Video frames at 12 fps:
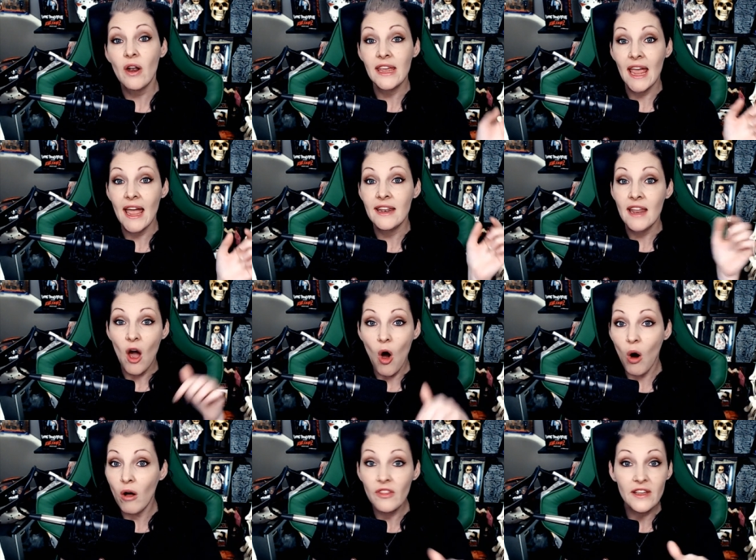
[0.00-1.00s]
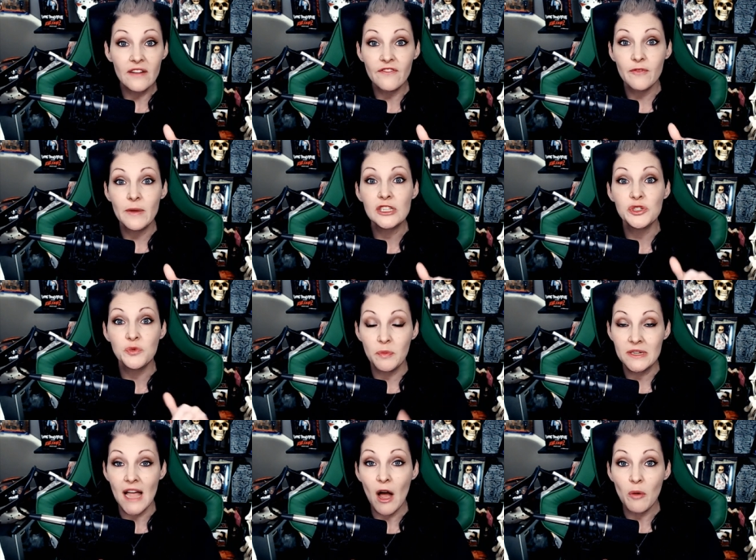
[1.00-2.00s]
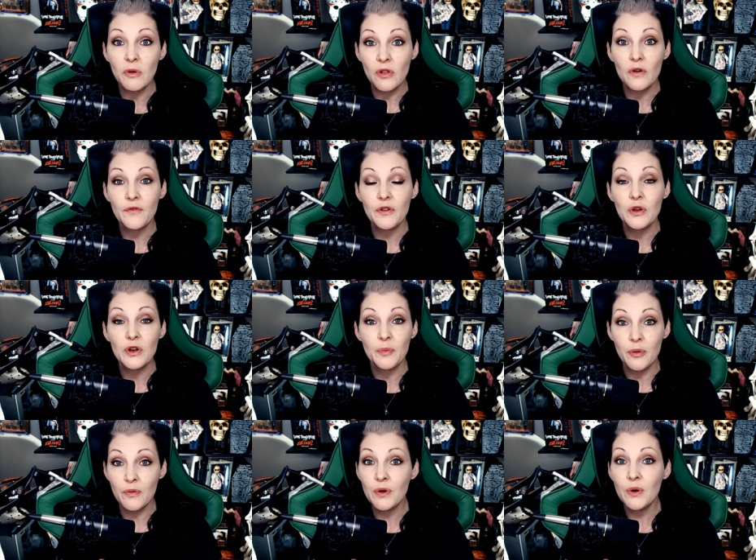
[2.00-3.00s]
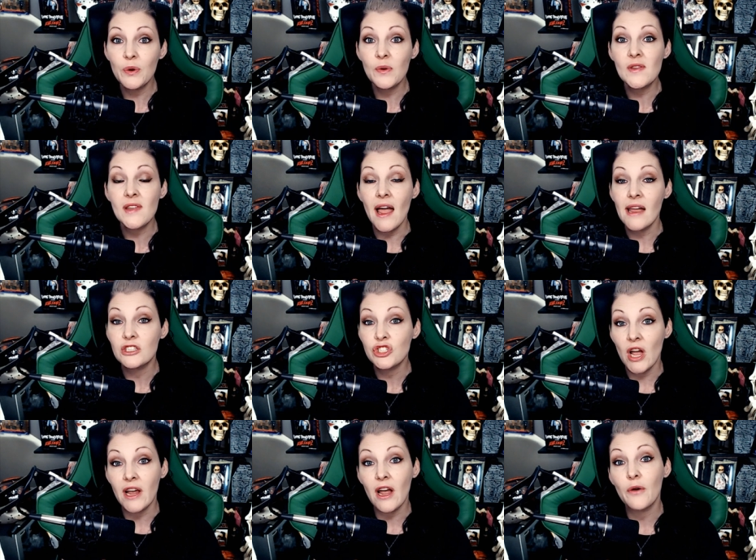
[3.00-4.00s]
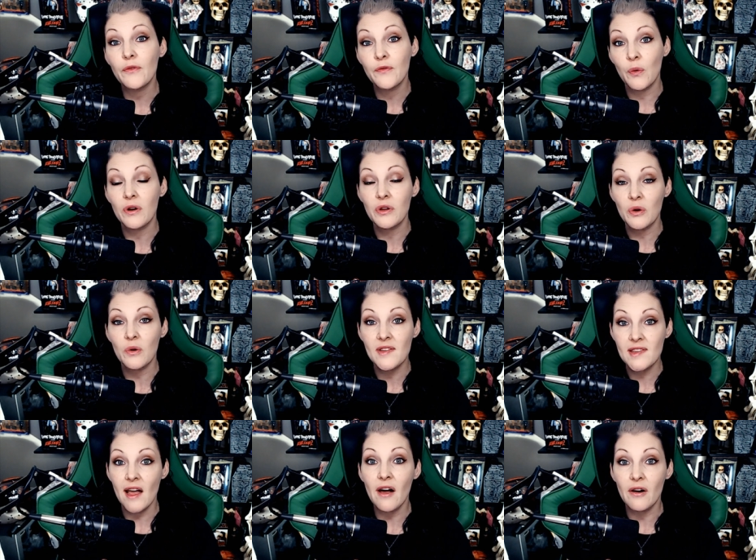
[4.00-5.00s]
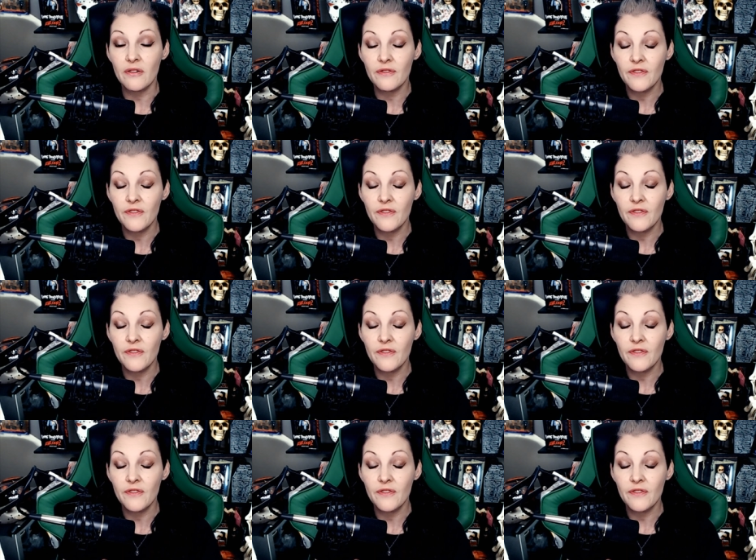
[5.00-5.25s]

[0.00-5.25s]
Again, all the information will be down below for you to peruse and check out for yourself.